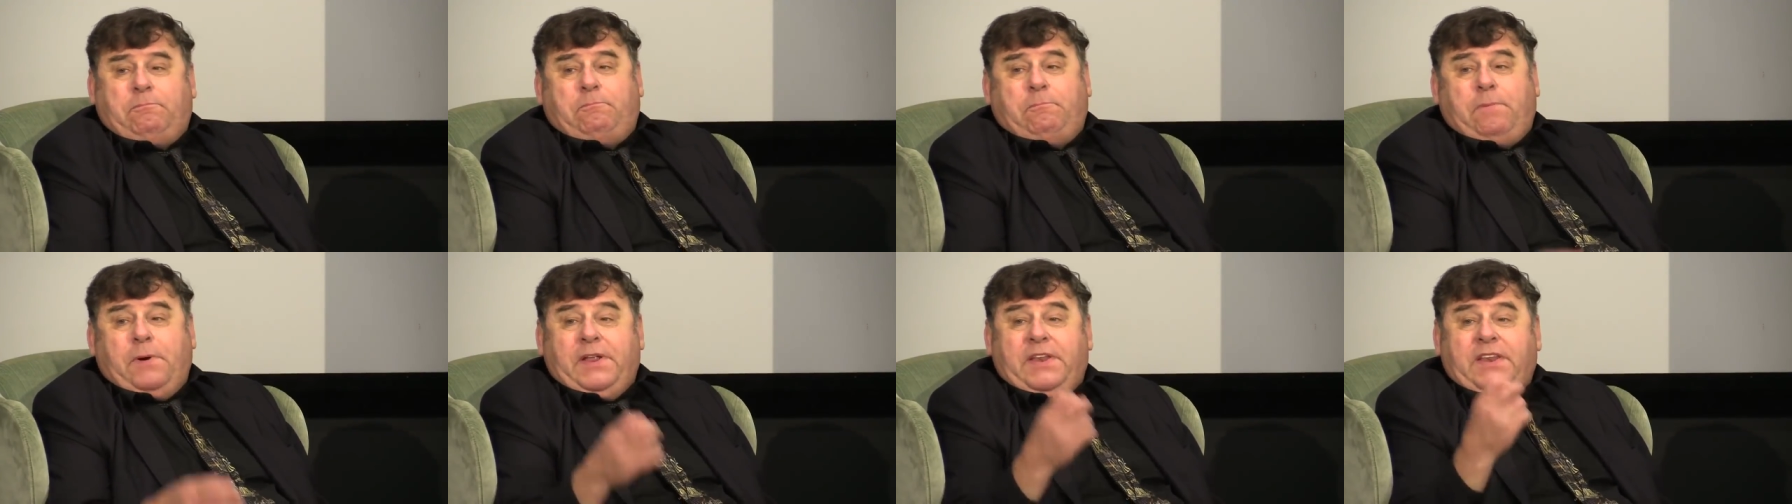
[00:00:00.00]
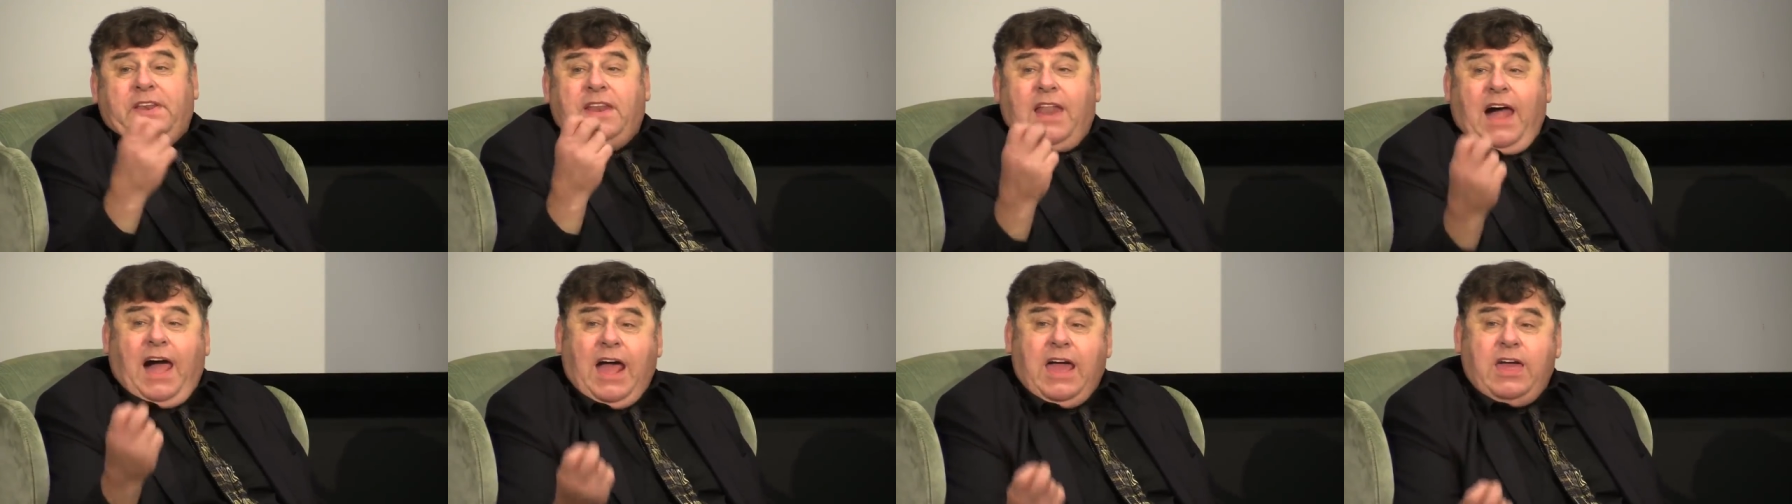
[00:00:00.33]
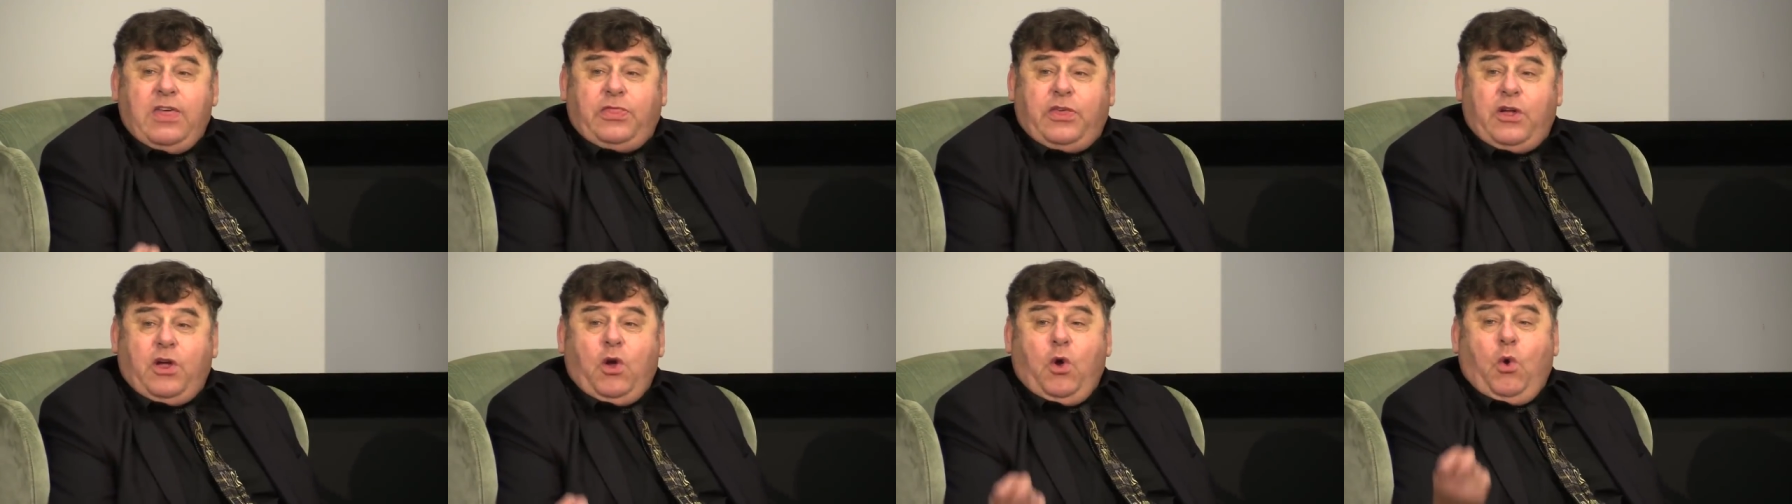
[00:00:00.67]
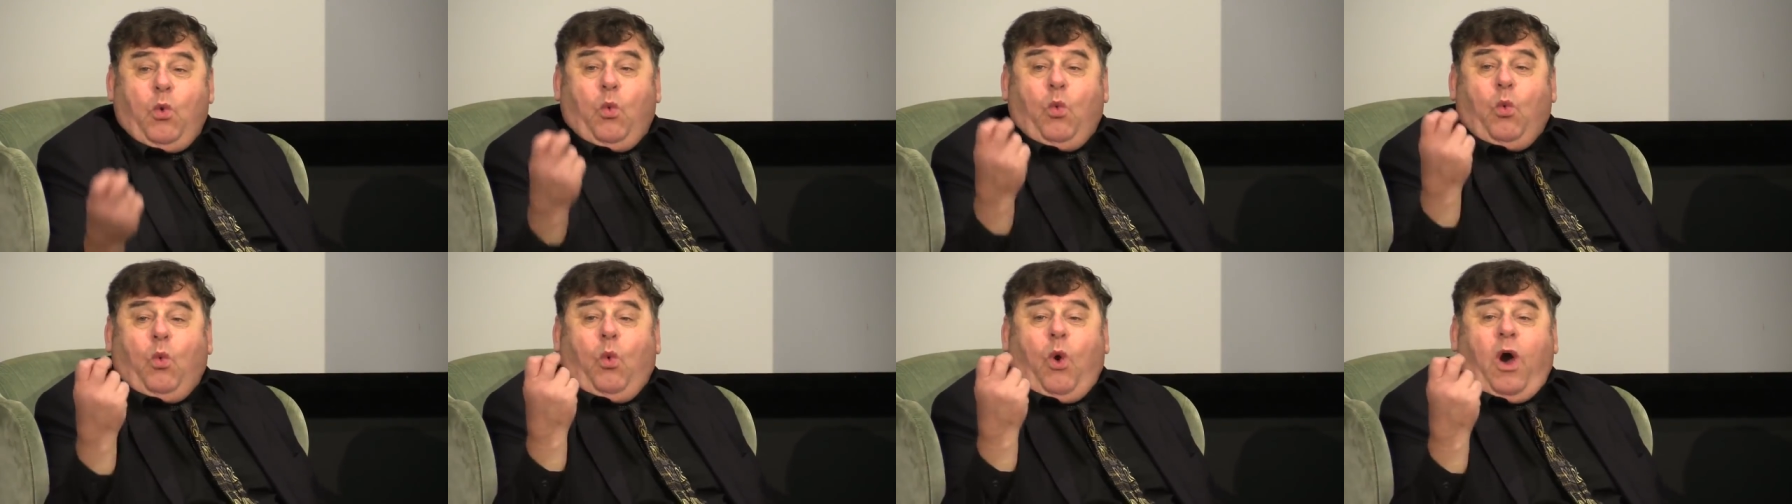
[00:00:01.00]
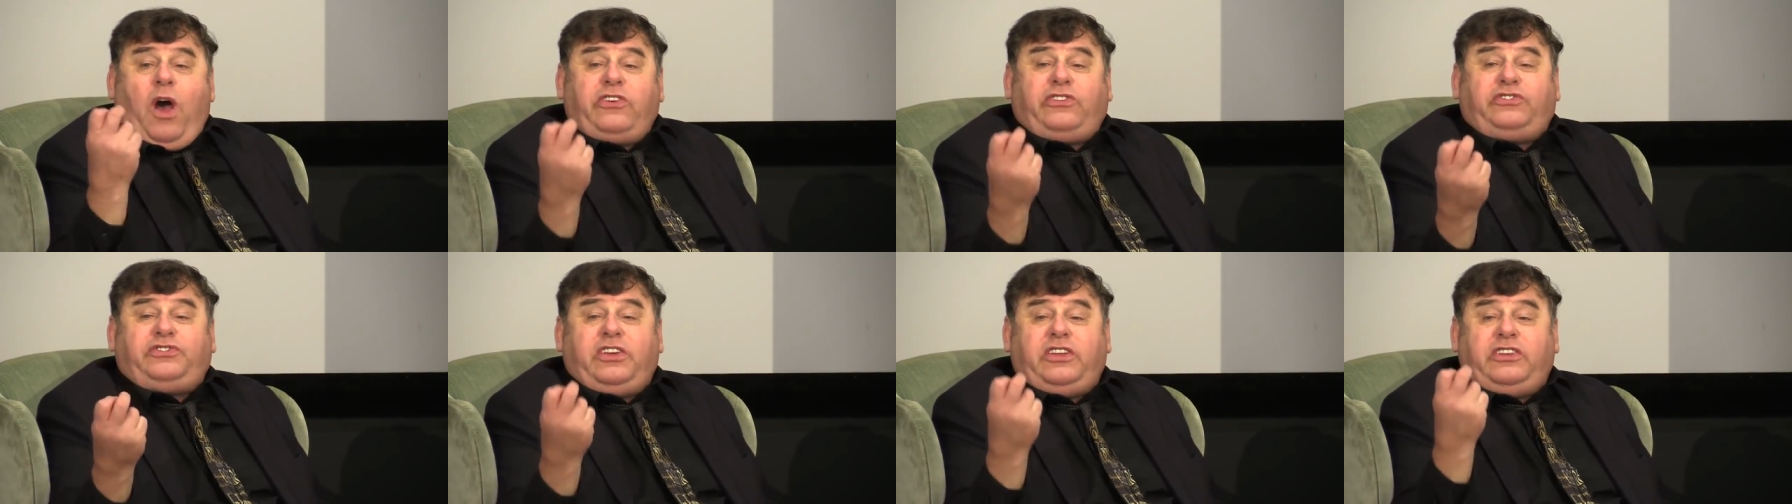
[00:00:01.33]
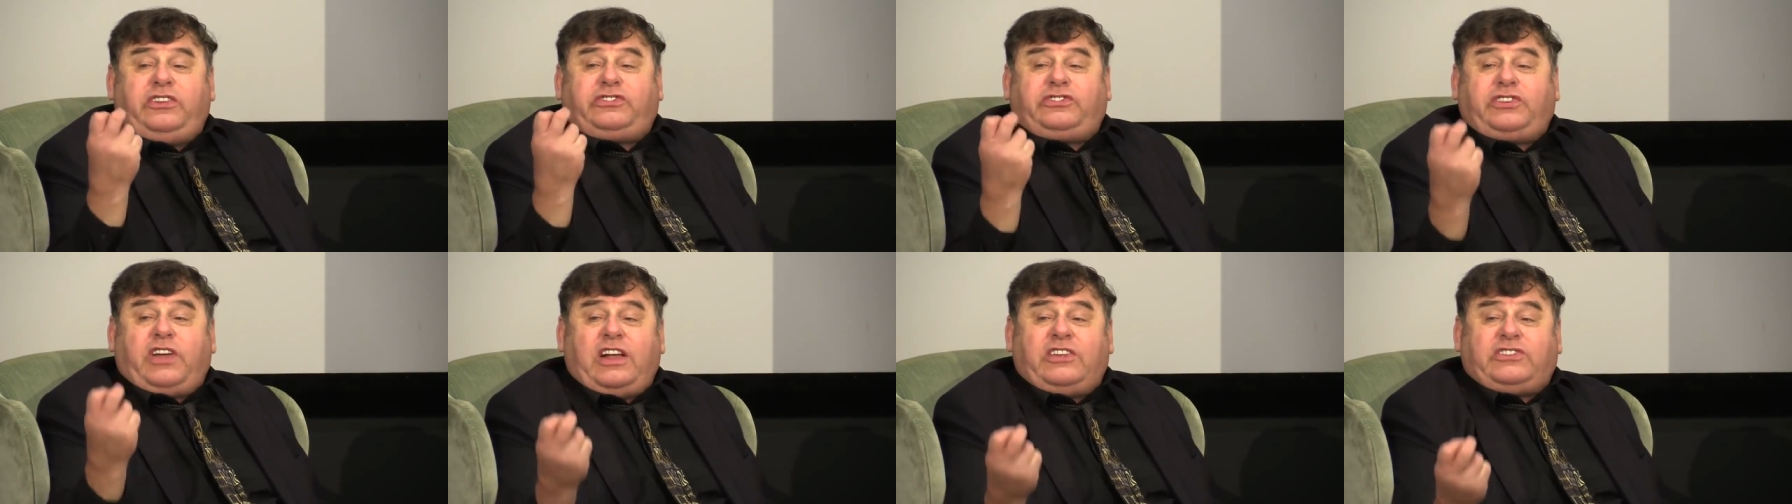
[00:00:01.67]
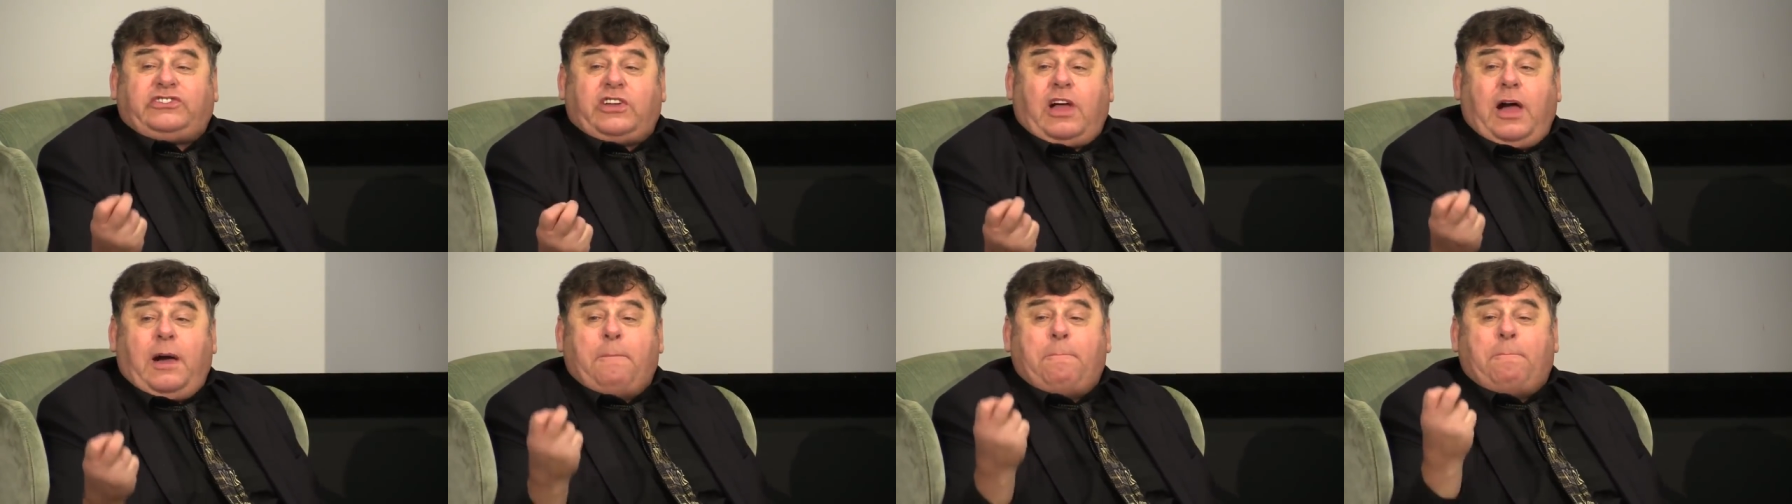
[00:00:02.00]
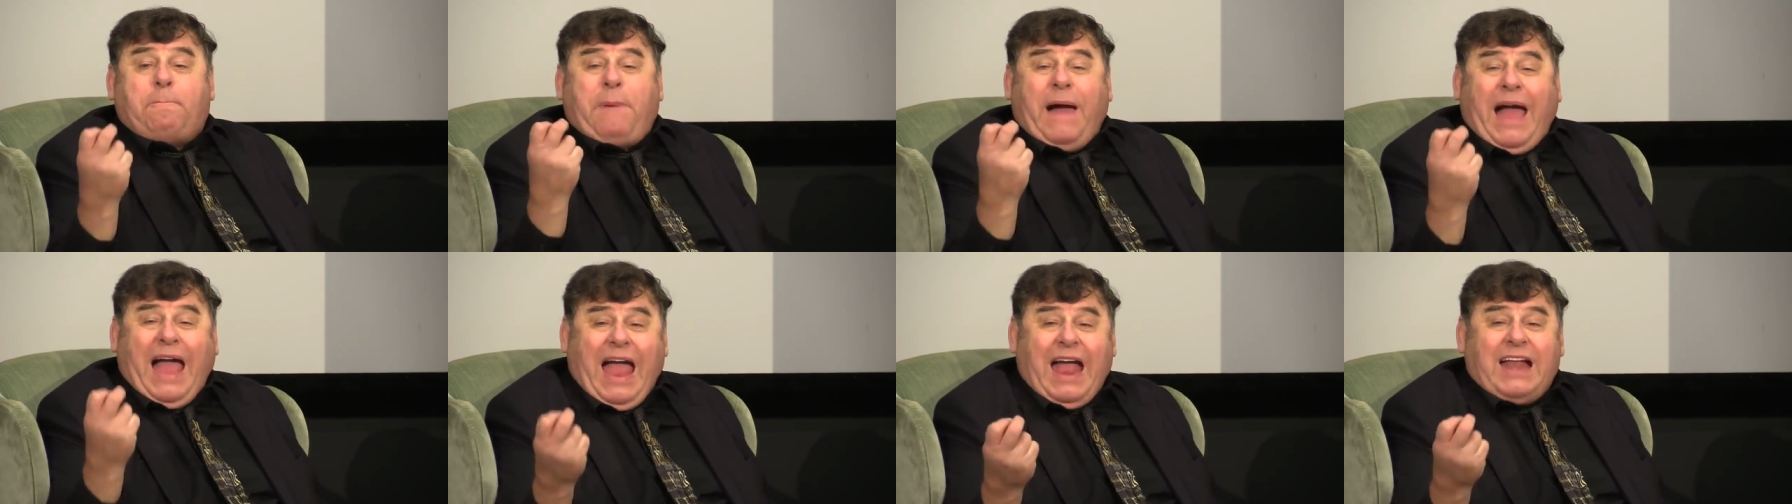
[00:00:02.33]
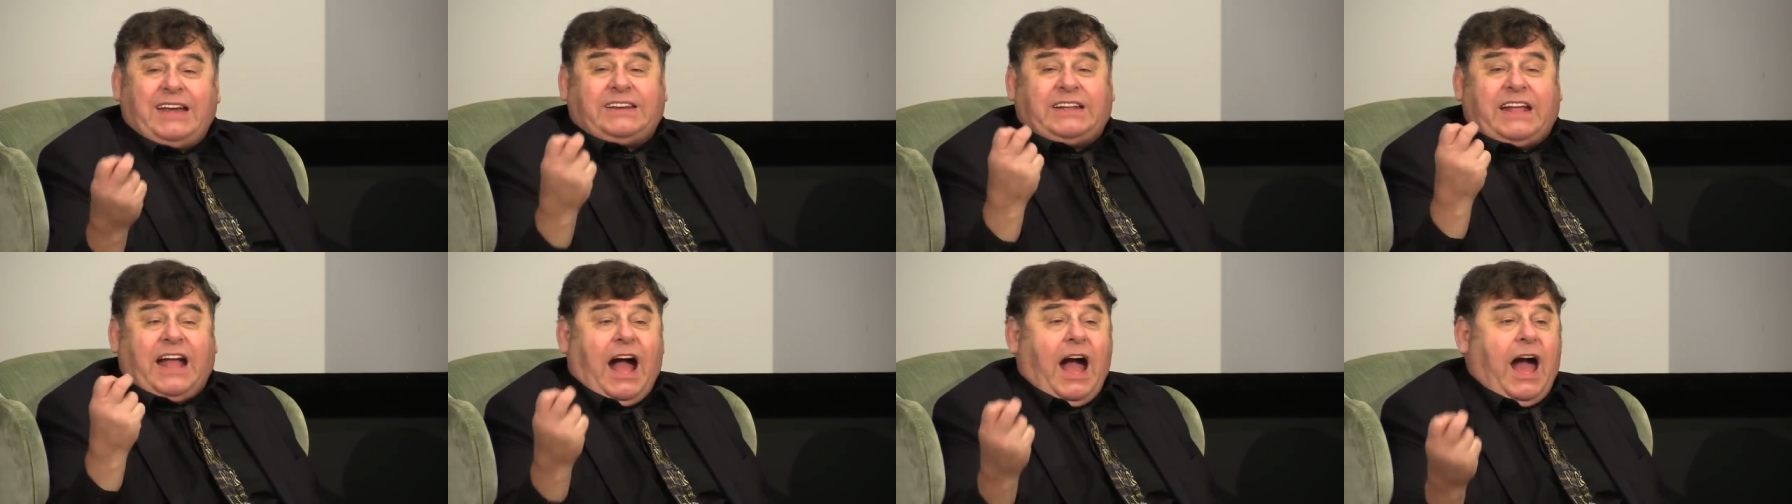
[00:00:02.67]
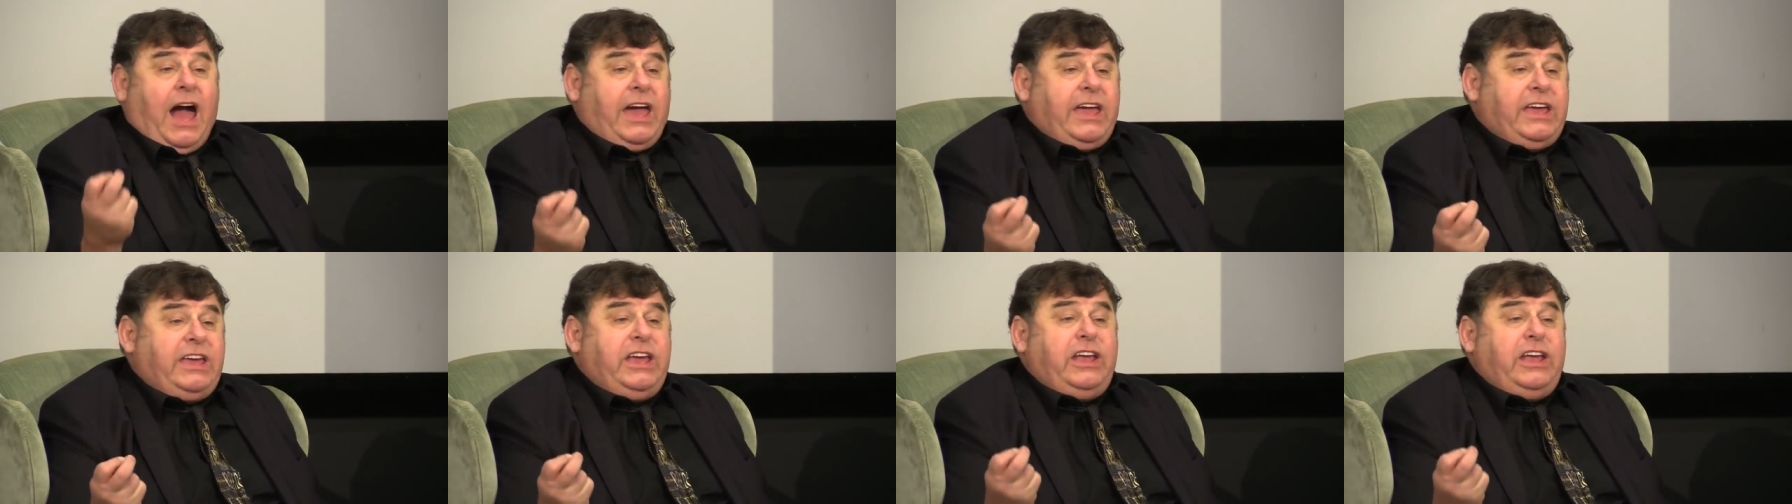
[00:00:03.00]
But neither was he such a bad guy.